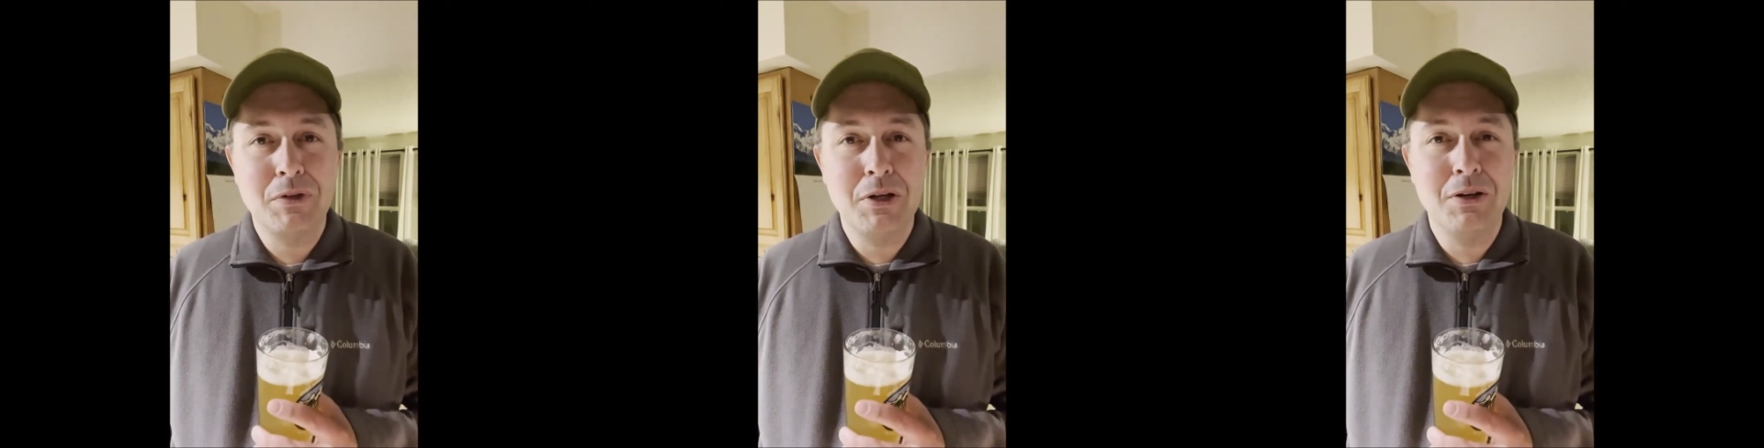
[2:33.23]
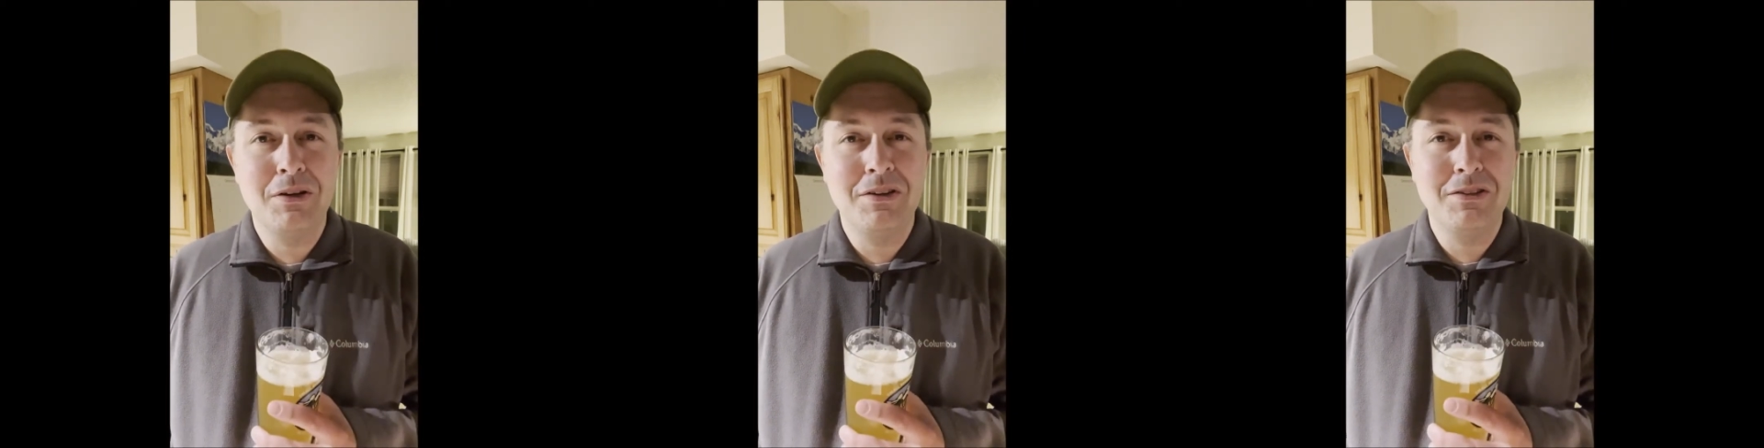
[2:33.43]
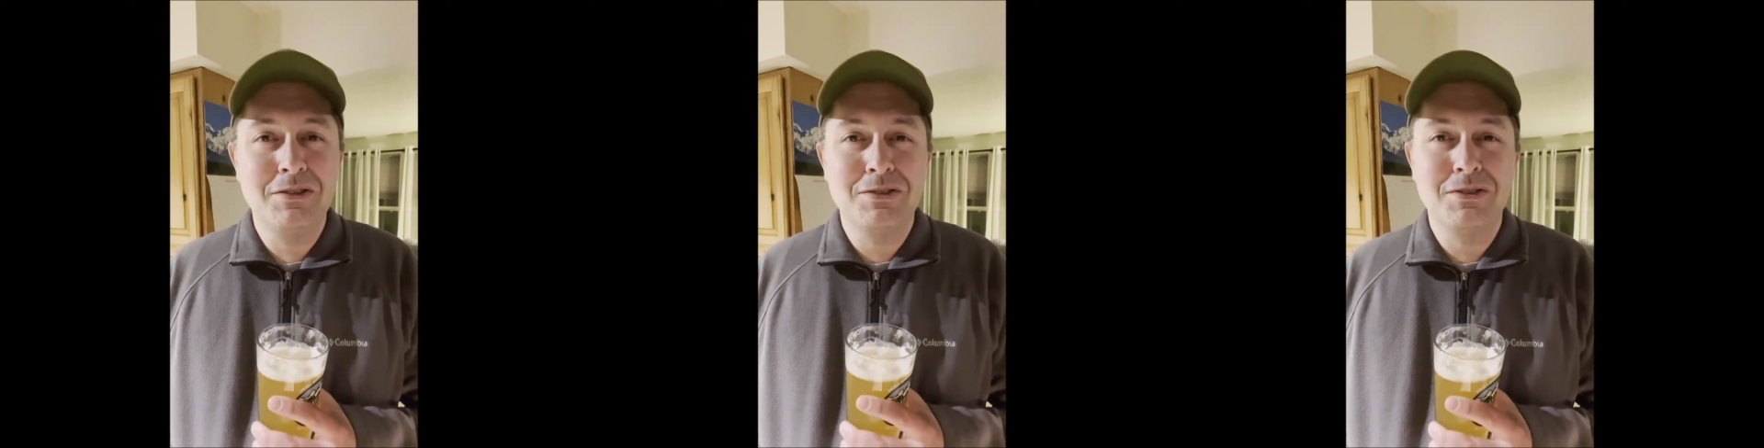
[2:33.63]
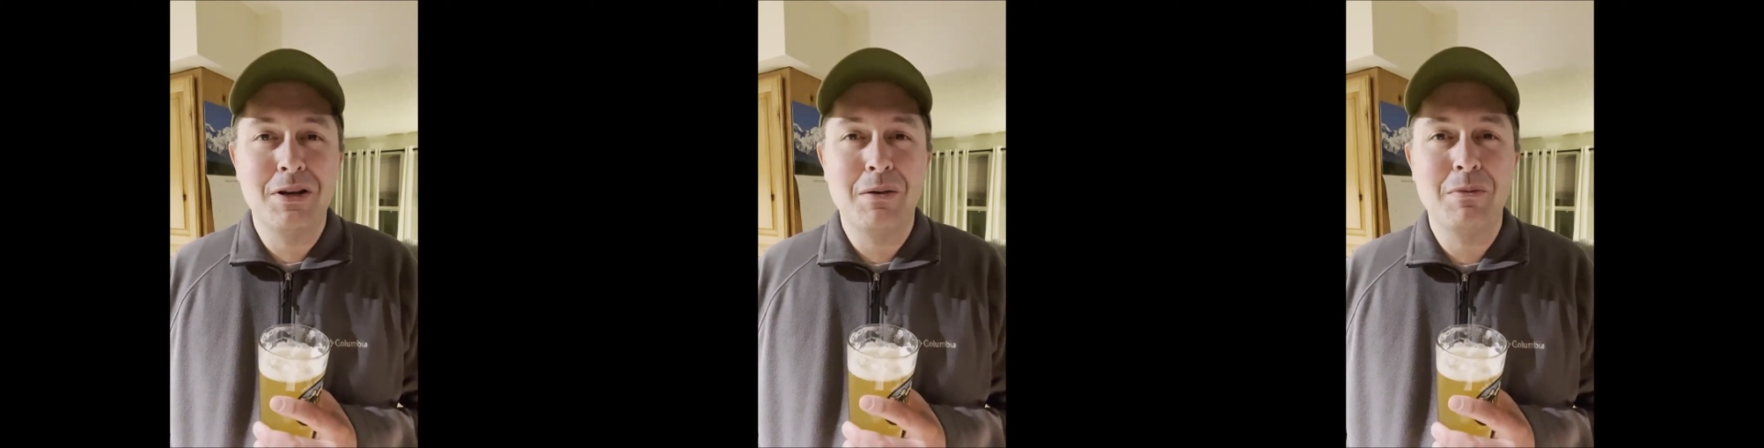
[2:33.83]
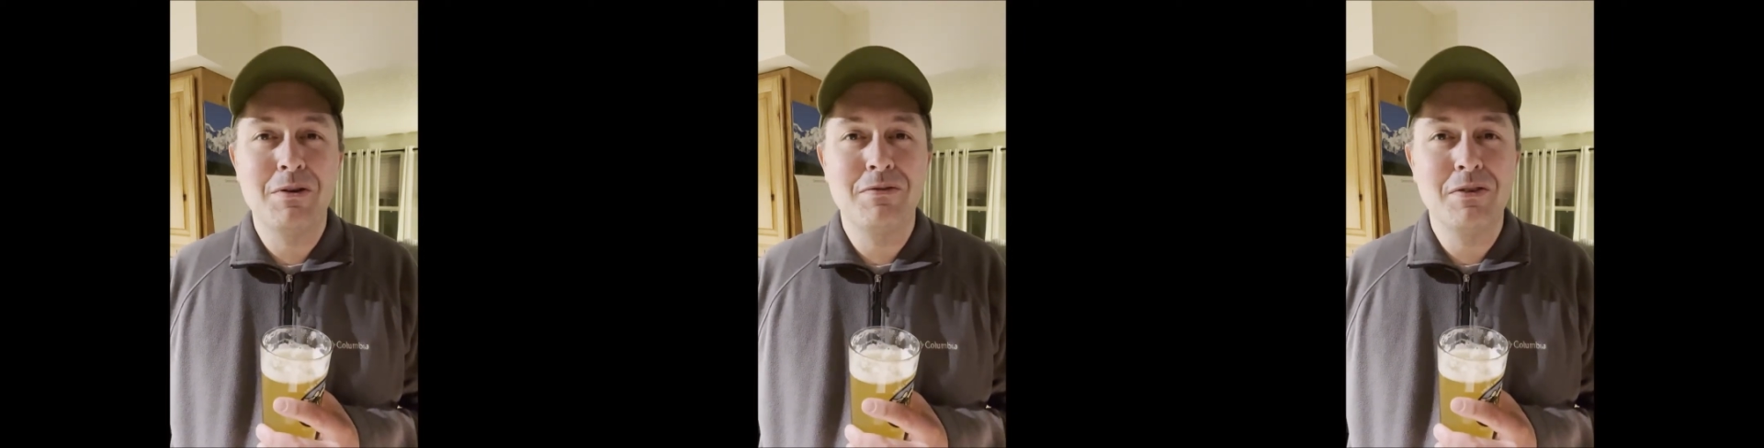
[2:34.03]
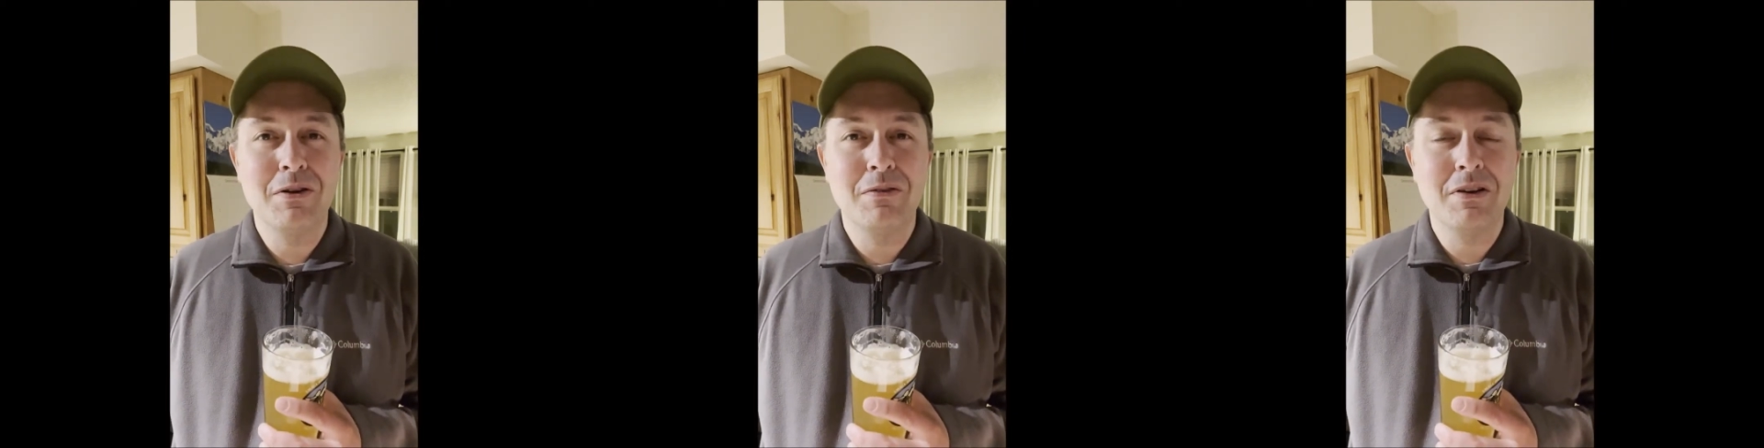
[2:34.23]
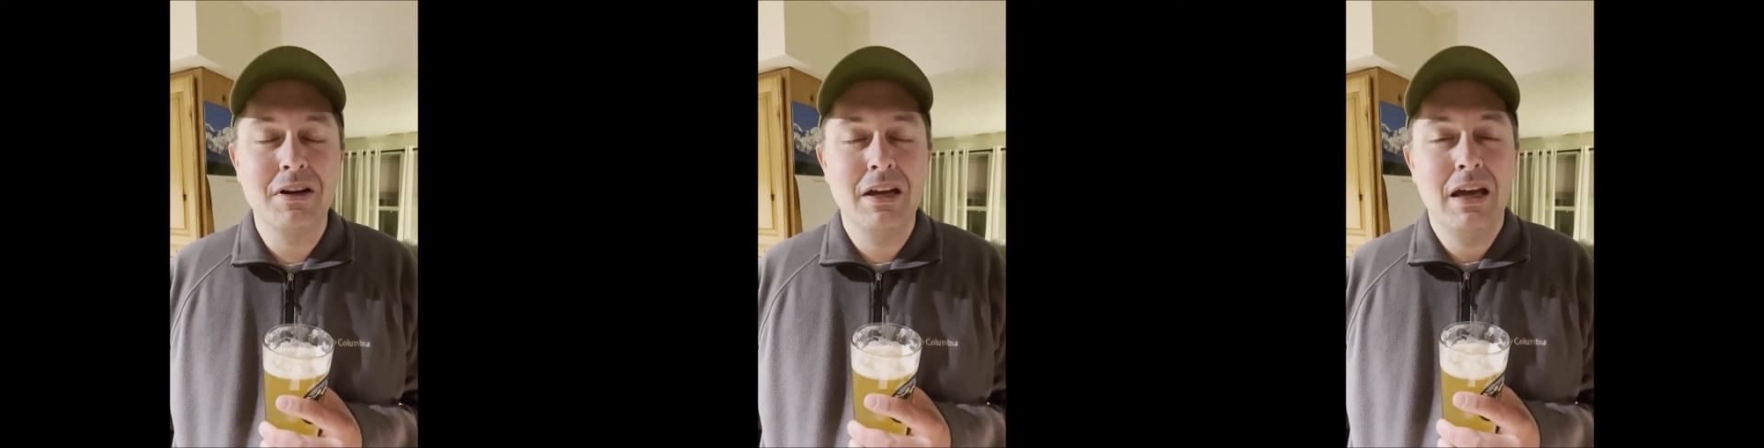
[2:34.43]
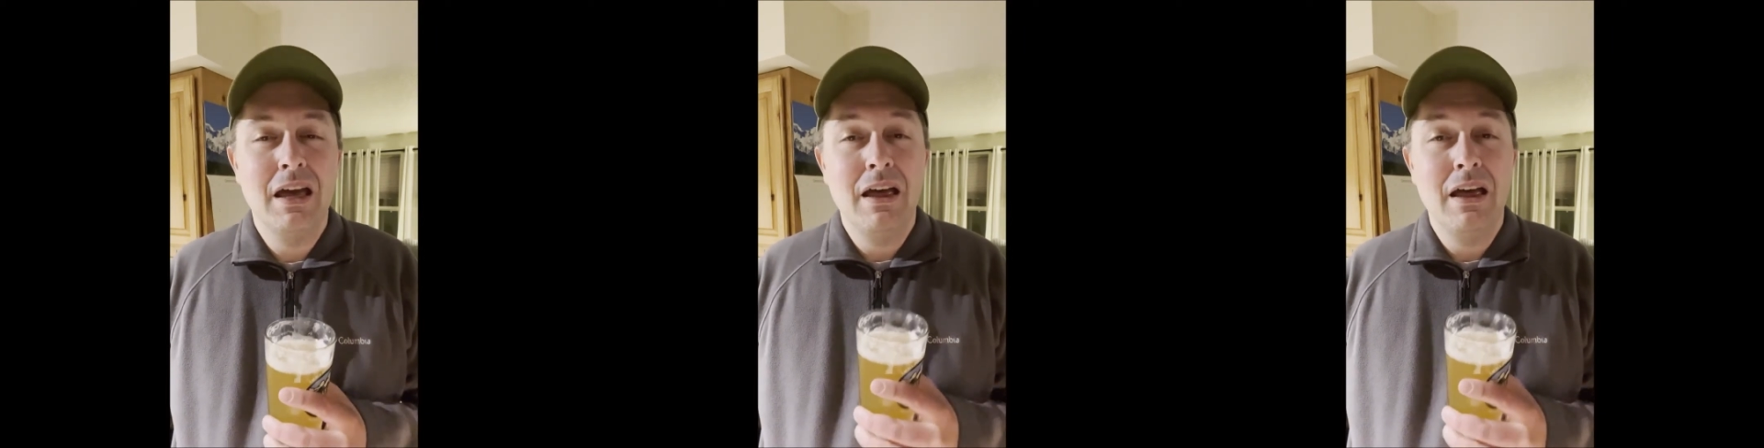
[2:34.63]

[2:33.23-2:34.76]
They're just not my favorite.